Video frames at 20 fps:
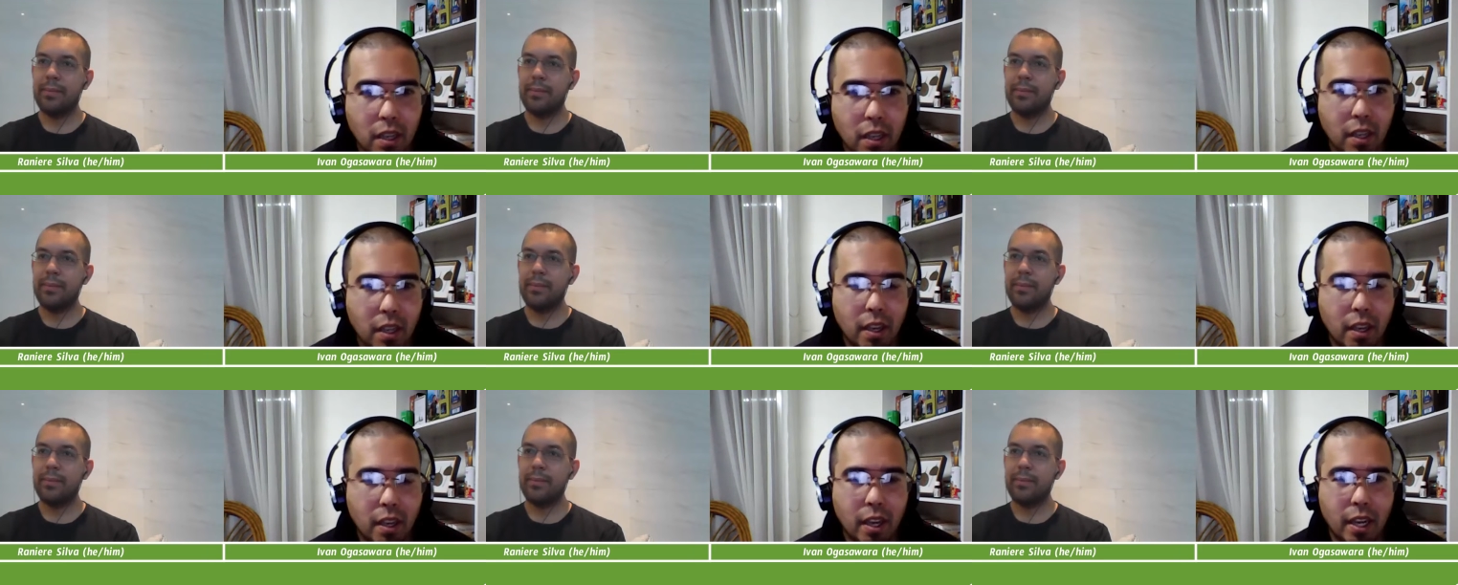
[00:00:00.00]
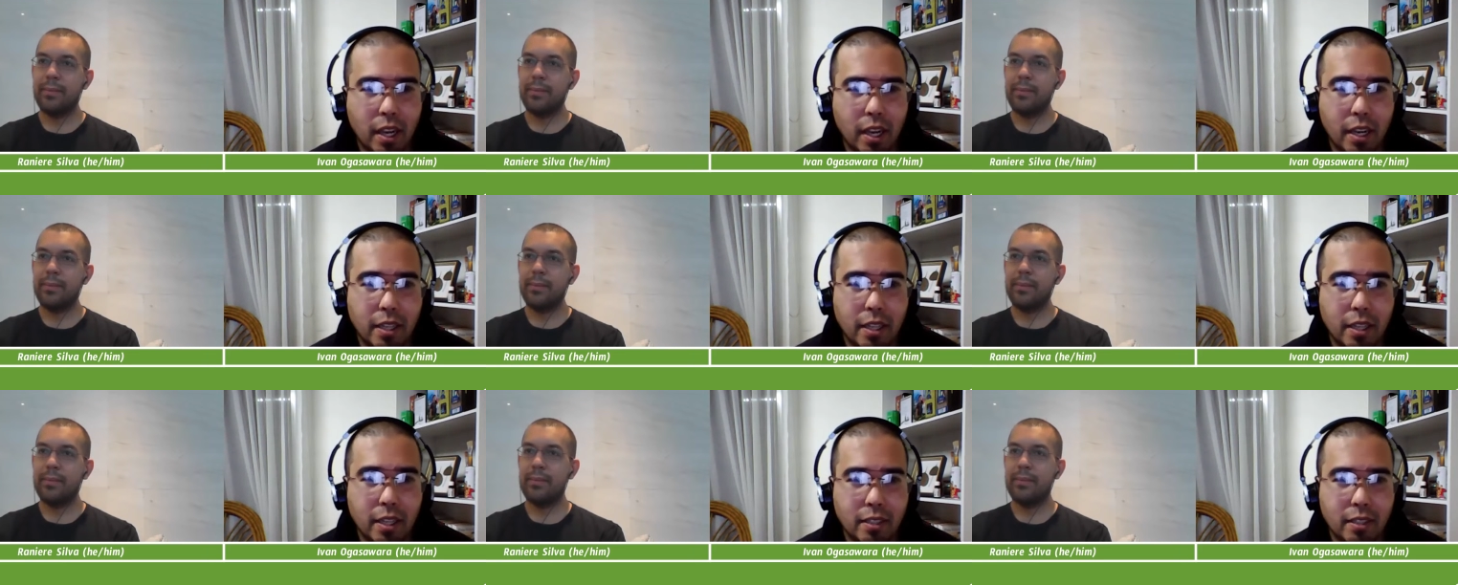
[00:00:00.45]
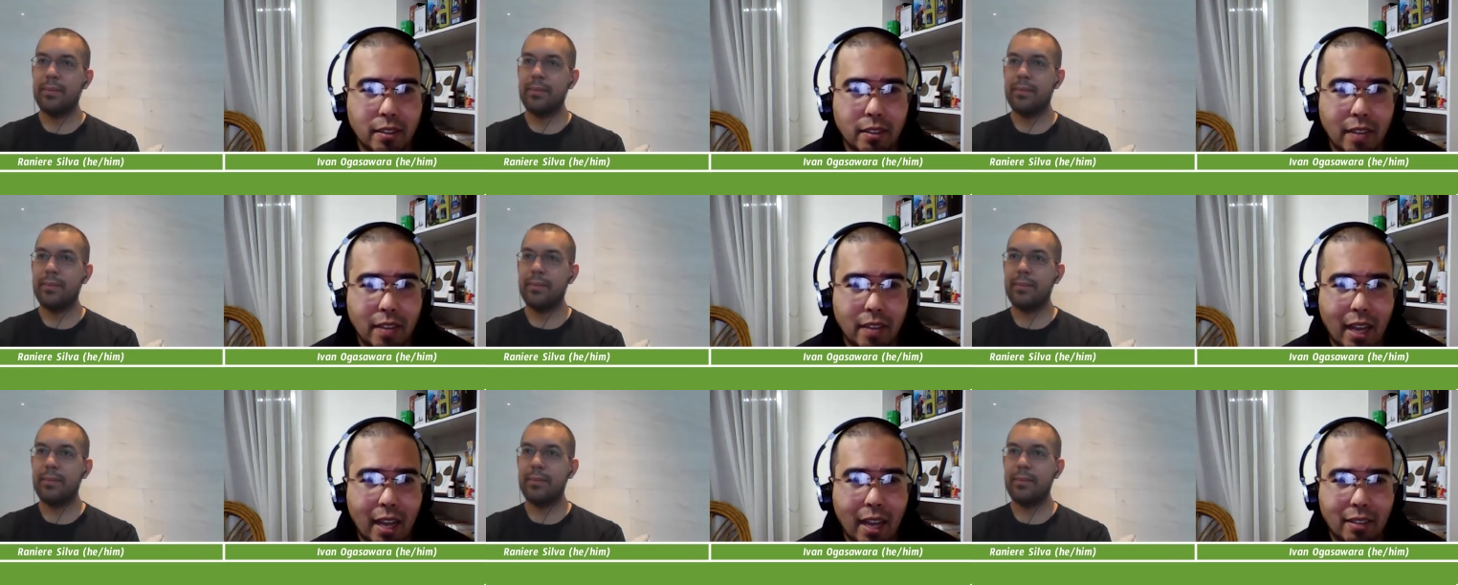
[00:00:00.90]
Speaker 1: and
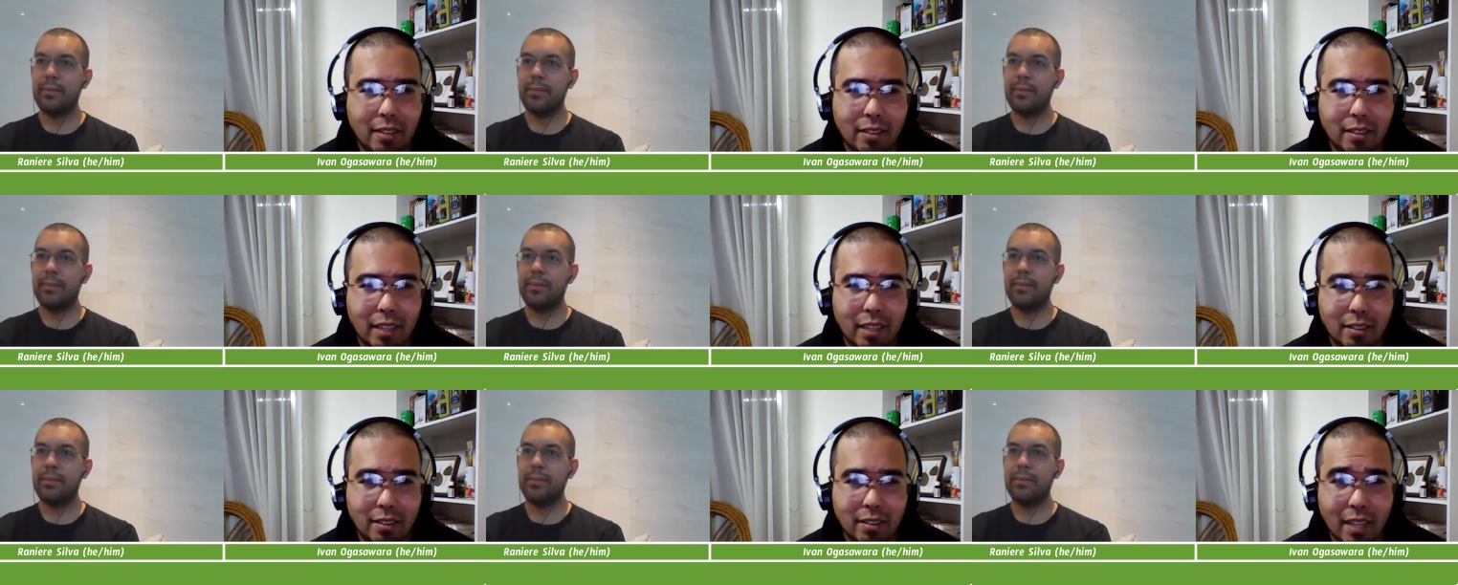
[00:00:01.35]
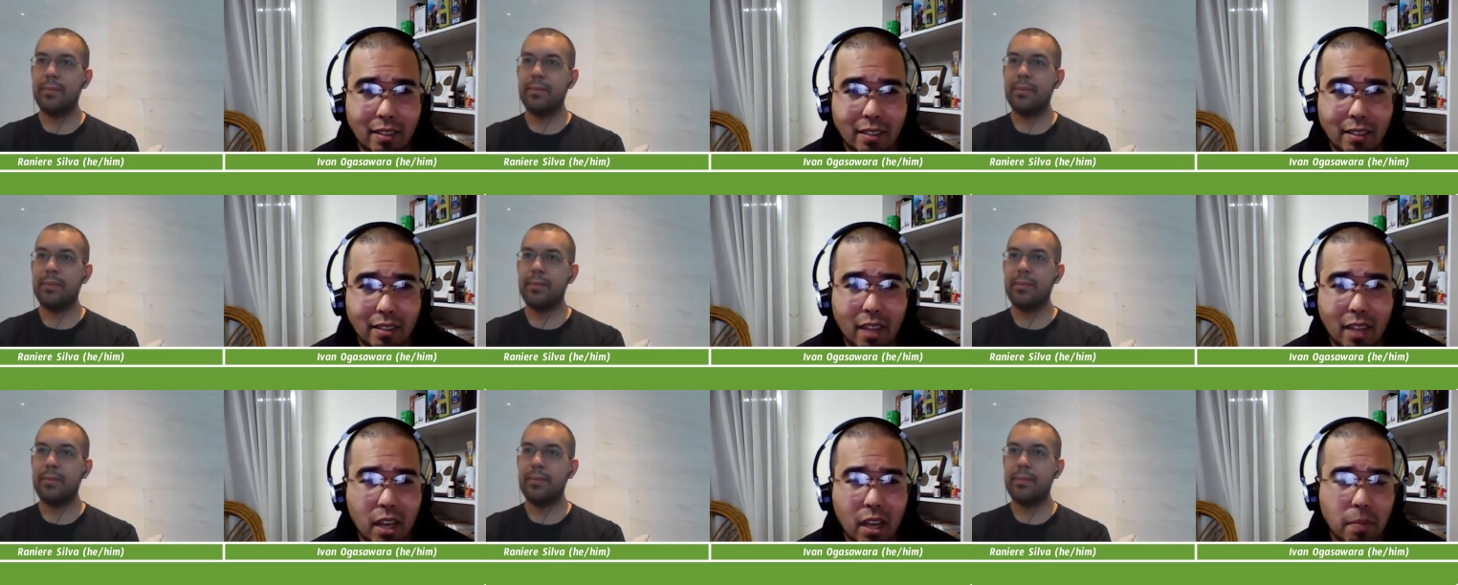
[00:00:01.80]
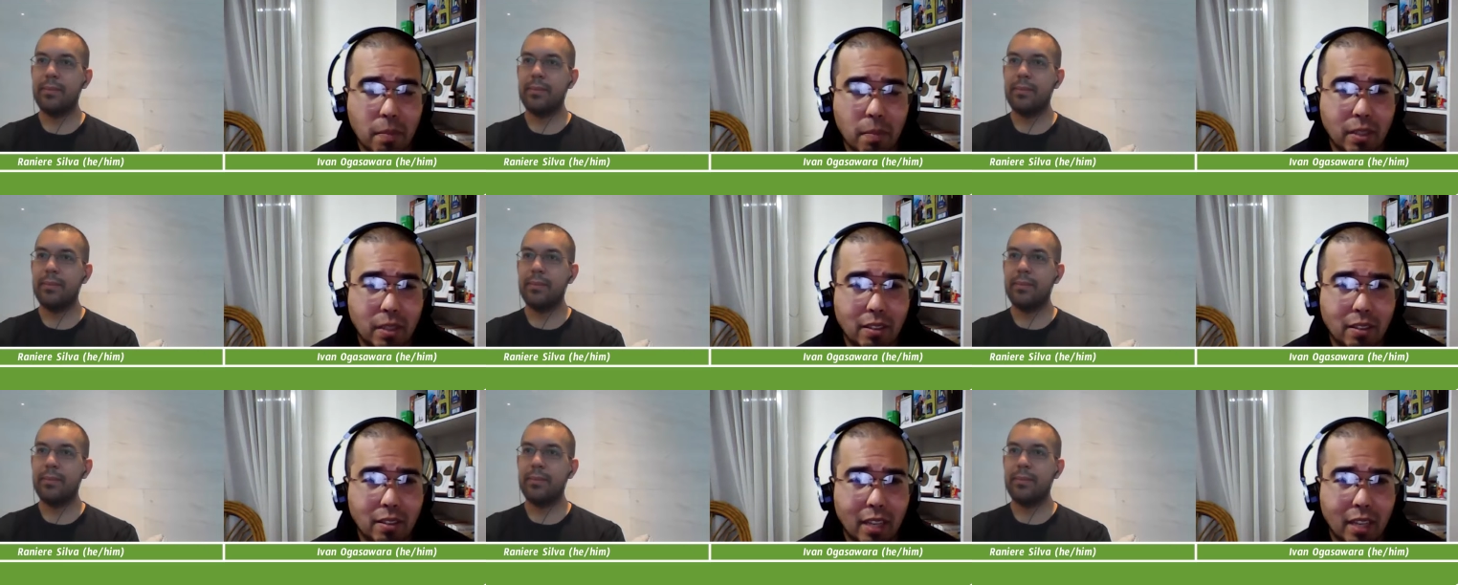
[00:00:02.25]
that, at that time, I
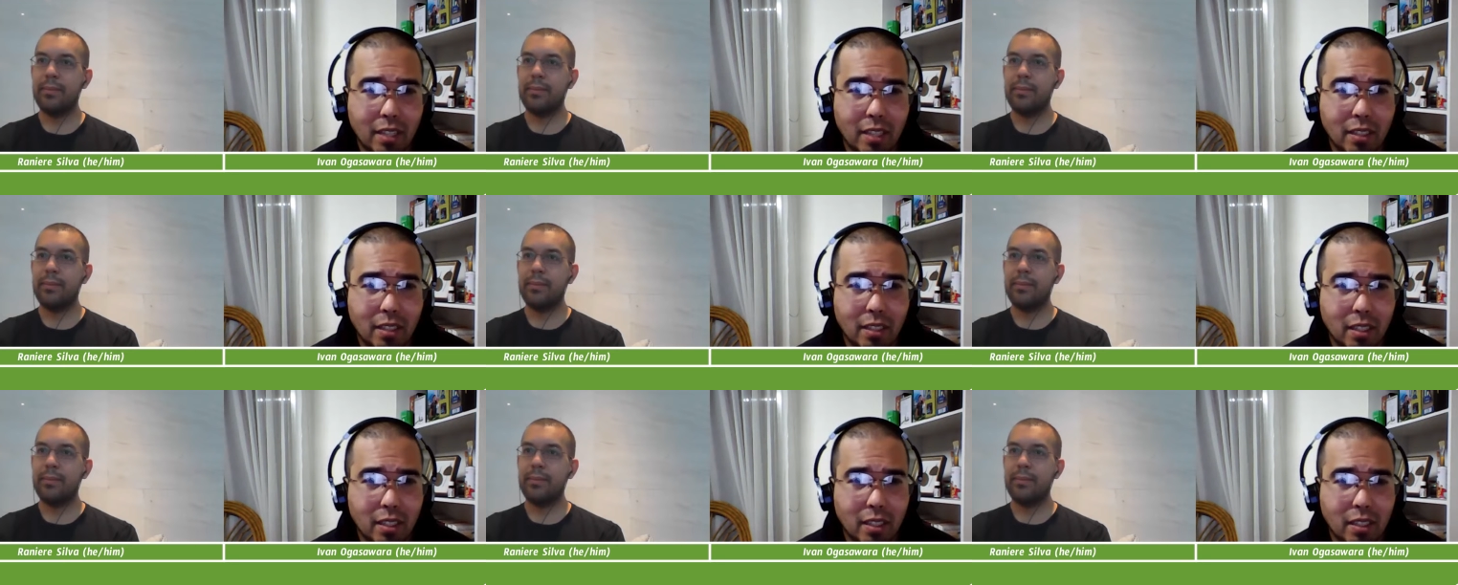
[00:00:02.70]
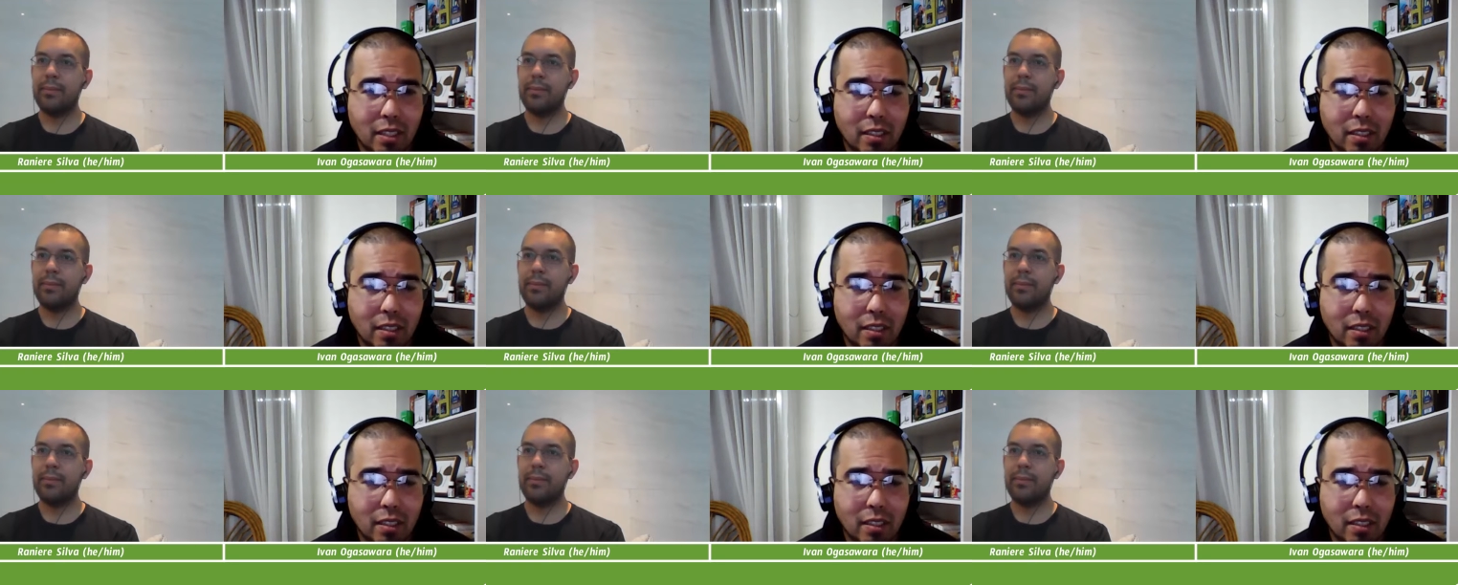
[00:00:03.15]
started